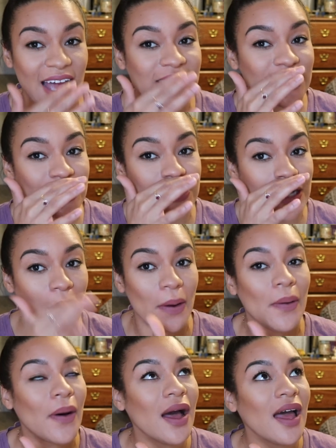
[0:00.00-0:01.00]
I just
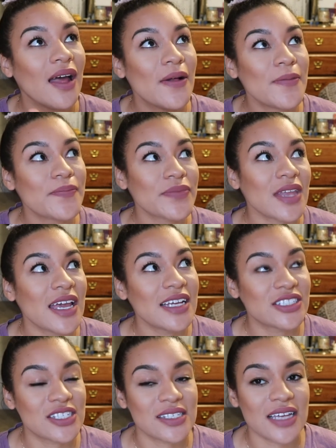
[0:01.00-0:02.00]
don't,
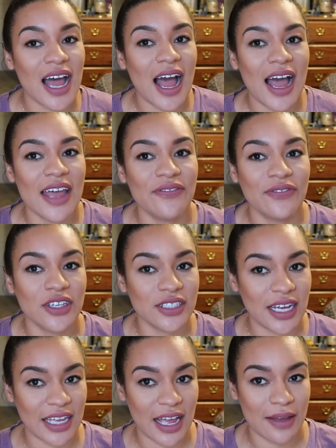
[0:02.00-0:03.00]
it's, I feel
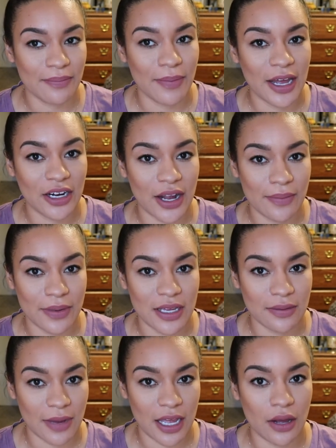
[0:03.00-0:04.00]
like I am better at
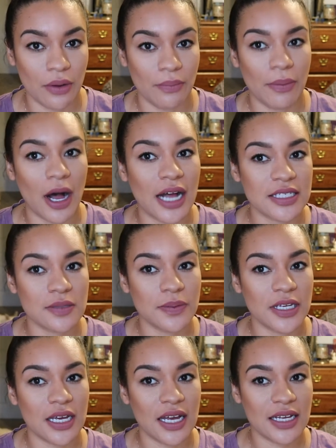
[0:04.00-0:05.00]
being my own boss
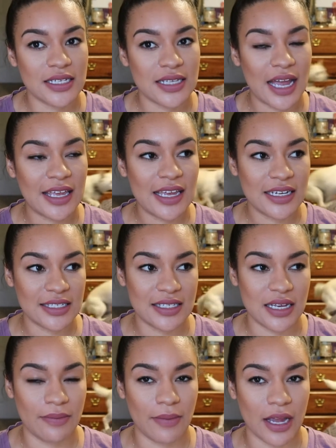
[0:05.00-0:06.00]
because I can't
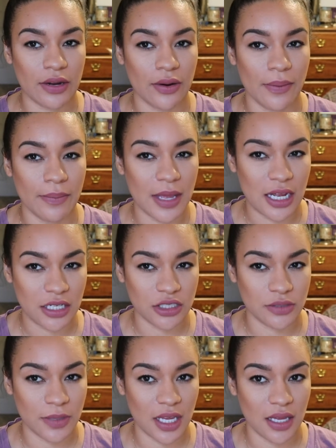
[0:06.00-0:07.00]
stand
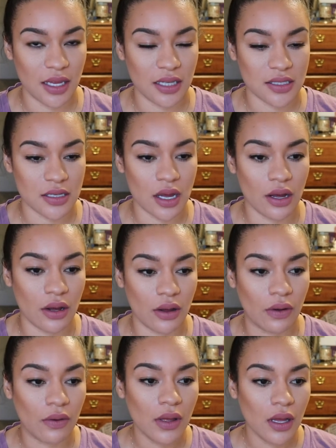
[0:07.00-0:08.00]
micromanagement.
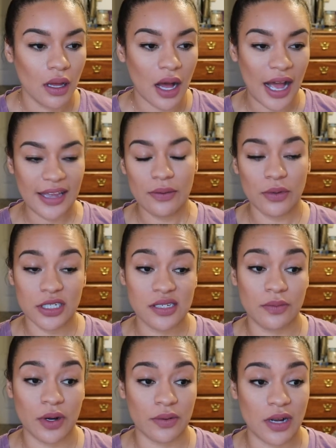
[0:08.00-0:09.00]
So I can work
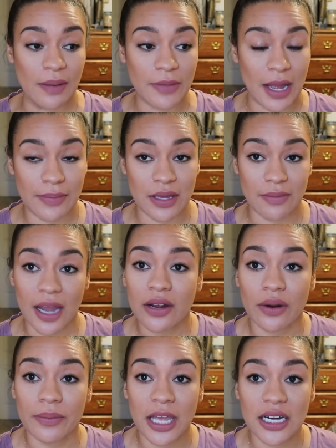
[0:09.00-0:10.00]
somewhere where I'm not being
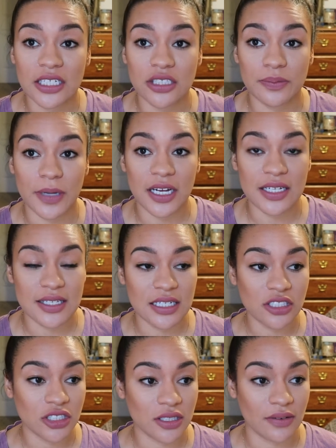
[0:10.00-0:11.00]
micromanaged, but
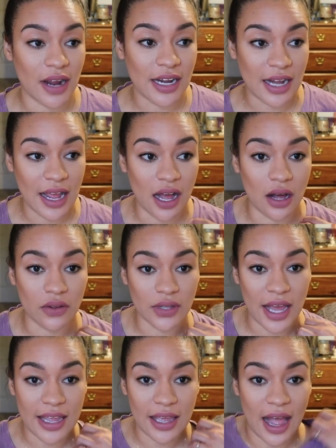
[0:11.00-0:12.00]
essentially right now,
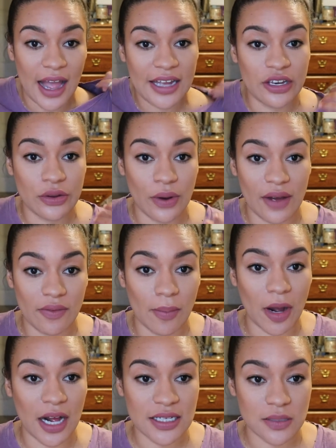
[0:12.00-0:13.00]
like, I do have a
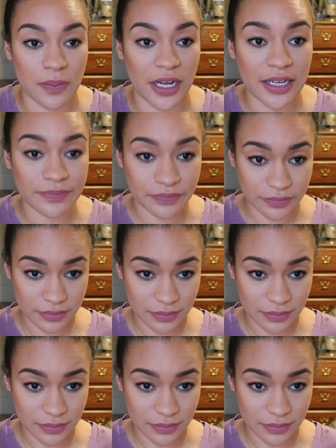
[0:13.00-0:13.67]
boss, but